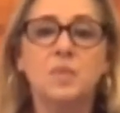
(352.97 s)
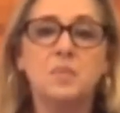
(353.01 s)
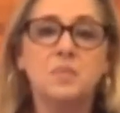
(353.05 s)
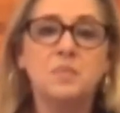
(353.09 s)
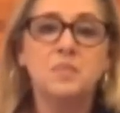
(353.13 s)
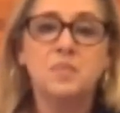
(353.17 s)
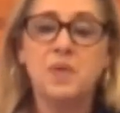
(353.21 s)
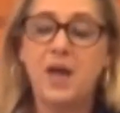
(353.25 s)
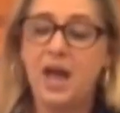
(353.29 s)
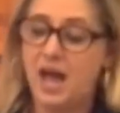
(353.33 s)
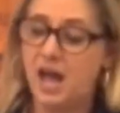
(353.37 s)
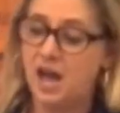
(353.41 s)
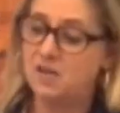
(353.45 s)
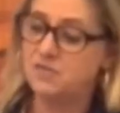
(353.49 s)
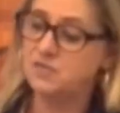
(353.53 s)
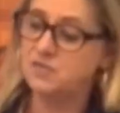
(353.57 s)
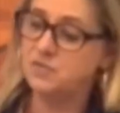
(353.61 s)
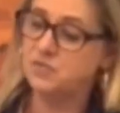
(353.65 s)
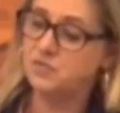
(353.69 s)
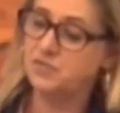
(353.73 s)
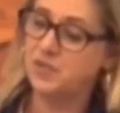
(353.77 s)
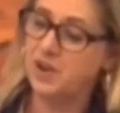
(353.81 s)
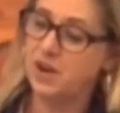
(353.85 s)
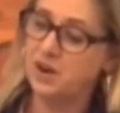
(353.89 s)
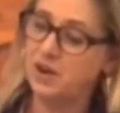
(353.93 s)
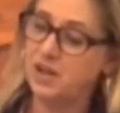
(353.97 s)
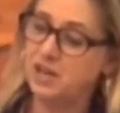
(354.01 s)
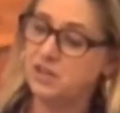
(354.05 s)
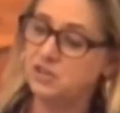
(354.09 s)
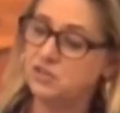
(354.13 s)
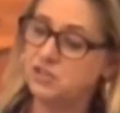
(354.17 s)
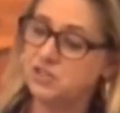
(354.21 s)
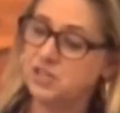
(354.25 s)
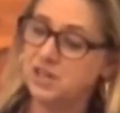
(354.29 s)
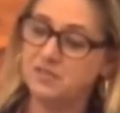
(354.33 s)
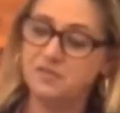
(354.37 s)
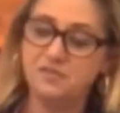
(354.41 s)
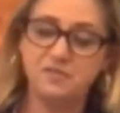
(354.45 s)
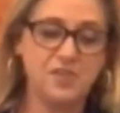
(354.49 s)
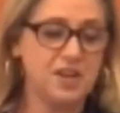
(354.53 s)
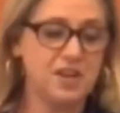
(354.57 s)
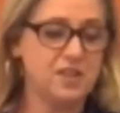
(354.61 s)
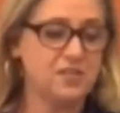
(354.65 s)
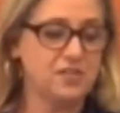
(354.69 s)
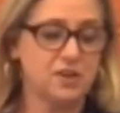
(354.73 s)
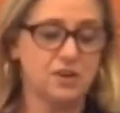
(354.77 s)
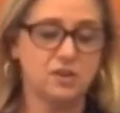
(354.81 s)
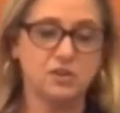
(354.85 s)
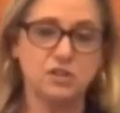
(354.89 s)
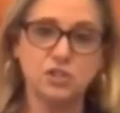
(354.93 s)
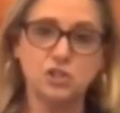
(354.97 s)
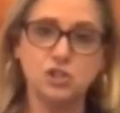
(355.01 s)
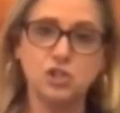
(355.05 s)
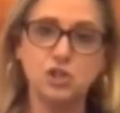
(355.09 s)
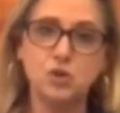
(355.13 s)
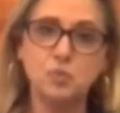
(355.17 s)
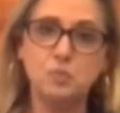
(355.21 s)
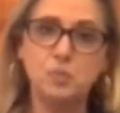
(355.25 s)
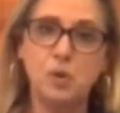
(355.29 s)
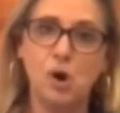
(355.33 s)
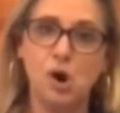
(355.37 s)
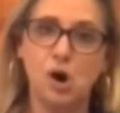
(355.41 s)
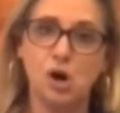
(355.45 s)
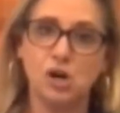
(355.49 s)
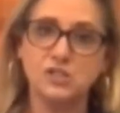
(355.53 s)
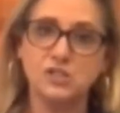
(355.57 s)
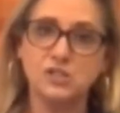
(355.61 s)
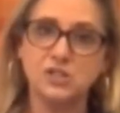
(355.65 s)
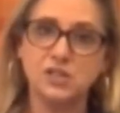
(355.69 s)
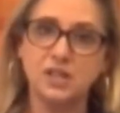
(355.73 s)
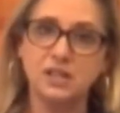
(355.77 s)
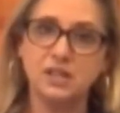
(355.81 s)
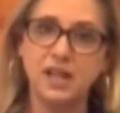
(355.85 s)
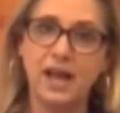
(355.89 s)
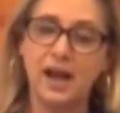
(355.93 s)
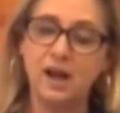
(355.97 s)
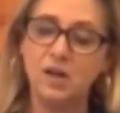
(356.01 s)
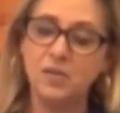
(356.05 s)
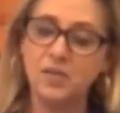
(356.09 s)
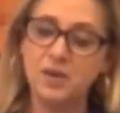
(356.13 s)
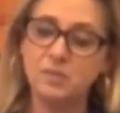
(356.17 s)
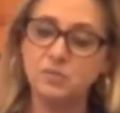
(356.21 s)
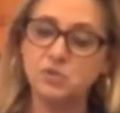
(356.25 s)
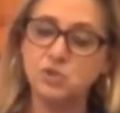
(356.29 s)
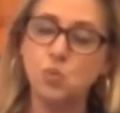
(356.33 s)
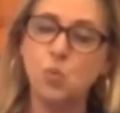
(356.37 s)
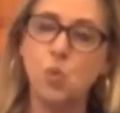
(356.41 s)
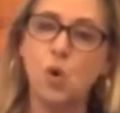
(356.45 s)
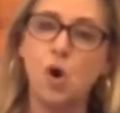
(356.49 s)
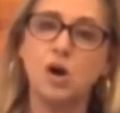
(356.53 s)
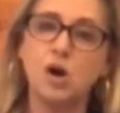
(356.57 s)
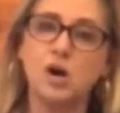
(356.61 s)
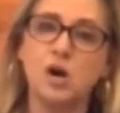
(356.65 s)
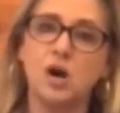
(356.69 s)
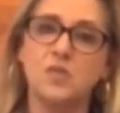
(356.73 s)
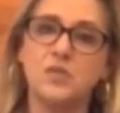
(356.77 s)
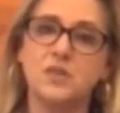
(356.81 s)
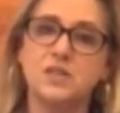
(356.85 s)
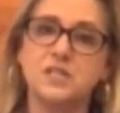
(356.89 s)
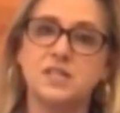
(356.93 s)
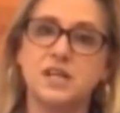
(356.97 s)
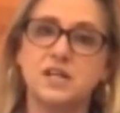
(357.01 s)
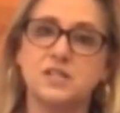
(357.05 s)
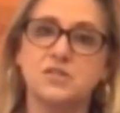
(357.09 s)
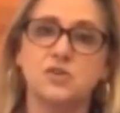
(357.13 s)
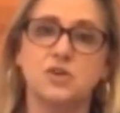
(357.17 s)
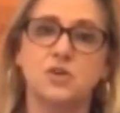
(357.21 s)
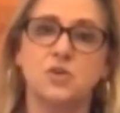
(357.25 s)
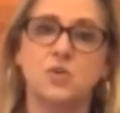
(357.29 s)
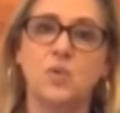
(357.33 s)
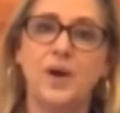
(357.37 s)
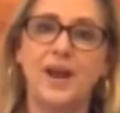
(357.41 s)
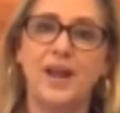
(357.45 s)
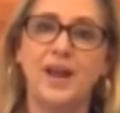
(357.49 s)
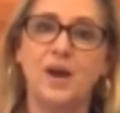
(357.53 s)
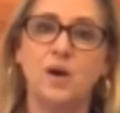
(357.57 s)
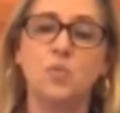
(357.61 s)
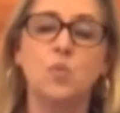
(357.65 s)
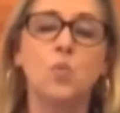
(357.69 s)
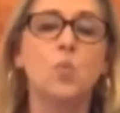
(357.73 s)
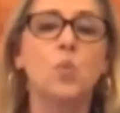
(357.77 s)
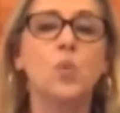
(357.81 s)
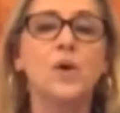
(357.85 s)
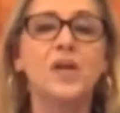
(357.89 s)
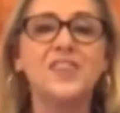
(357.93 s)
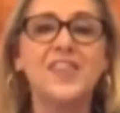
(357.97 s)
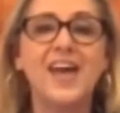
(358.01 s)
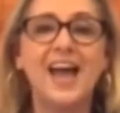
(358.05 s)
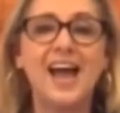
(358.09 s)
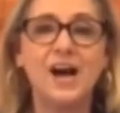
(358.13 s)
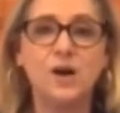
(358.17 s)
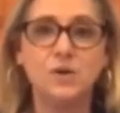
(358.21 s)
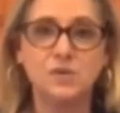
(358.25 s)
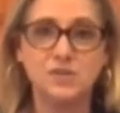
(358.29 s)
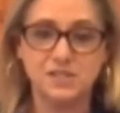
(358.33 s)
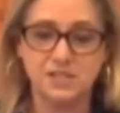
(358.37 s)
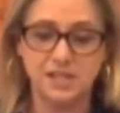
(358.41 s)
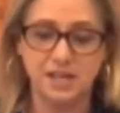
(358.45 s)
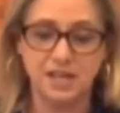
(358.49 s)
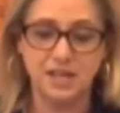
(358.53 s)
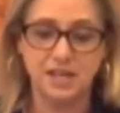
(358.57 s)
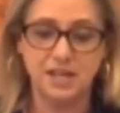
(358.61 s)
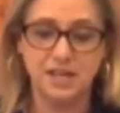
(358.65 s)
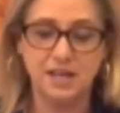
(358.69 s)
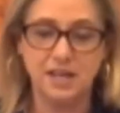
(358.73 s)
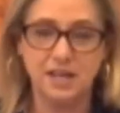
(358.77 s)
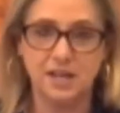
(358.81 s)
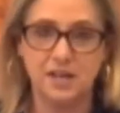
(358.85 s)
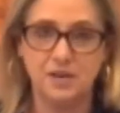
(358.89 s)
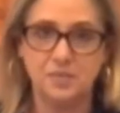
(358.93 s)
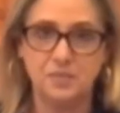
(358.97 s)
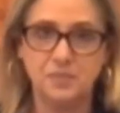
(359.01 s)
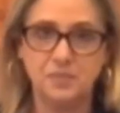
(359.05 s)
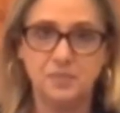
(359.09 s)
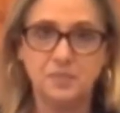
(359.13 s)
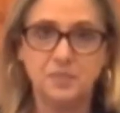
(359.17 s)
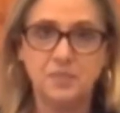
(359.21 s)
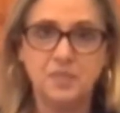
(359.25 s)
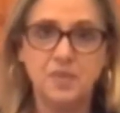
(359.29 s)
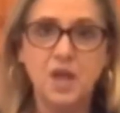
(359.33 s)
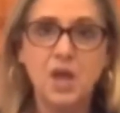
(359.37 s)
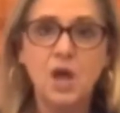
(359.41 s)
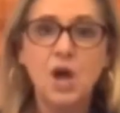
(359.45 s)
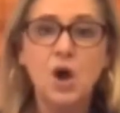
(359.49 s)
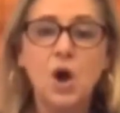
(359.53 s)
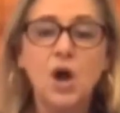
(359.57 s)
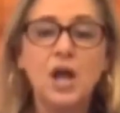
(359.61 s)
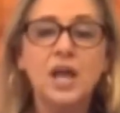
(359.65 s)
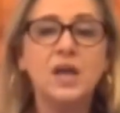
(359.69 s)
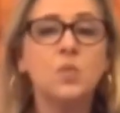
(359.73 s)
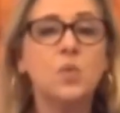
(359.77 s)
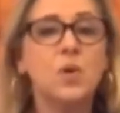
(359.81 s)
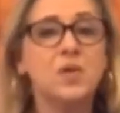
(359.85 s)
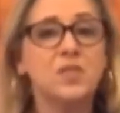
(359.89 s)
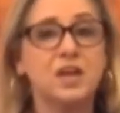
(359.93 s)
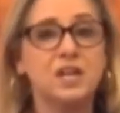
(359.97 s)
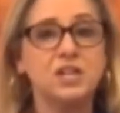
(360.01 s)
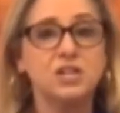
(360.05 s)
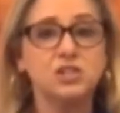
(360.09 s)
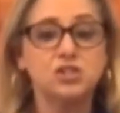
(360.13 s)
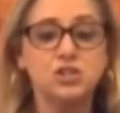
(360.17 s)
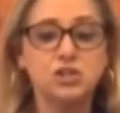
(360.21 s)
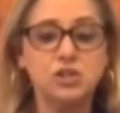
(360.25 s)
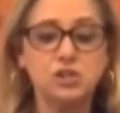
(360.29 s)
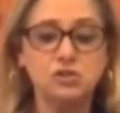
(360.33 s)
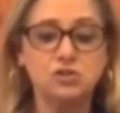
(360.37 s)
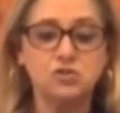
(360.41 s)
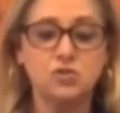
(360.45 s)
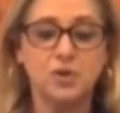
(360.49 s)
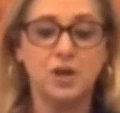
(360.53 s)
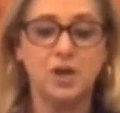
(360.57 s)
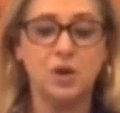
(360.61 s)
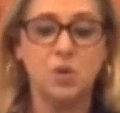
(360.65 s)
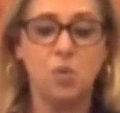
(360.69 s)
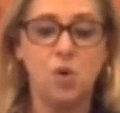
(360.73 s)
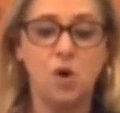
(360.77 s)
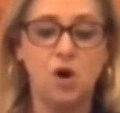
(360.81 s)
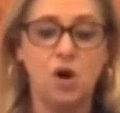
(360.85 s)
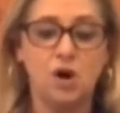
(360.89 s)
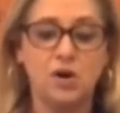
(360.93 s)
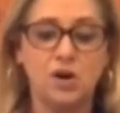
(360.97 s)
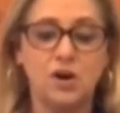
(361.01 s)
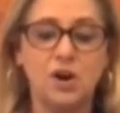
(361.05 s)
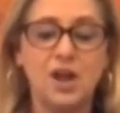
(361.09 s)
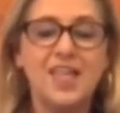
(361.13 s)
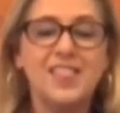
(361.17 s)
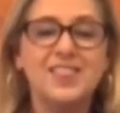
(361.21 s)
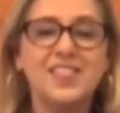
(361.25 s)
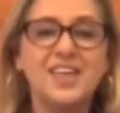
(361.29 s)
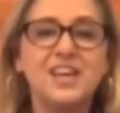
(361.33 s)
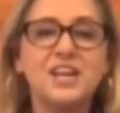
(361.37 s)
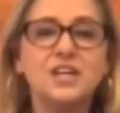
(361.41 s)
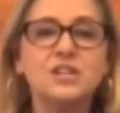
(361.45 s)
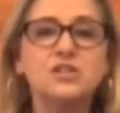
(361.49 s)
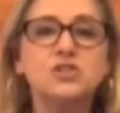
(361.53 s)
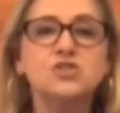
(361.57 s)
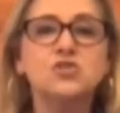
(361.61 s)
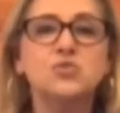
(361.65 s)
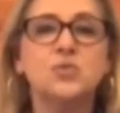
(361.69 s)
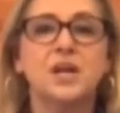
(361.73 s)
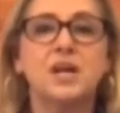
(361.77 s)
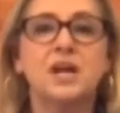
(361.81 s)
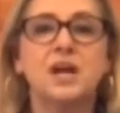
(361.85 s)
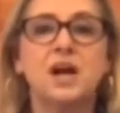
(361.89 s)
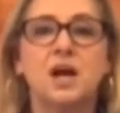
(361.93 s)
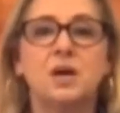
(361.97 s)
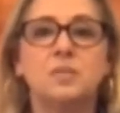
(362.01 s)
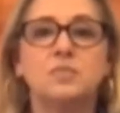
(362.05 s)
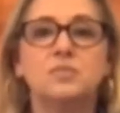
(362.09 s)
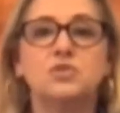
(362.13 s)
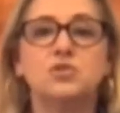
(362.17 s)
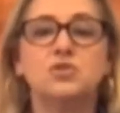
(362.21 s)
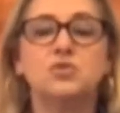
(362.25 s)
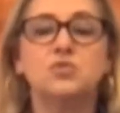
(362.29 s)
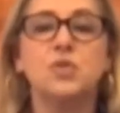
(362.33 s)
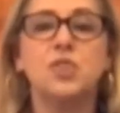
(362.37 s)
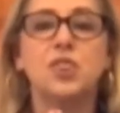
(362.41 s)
have very interesting feet that are in 2 parts that allow them to walk on the desert ground without sinking in. When they do drink water, they can drink up to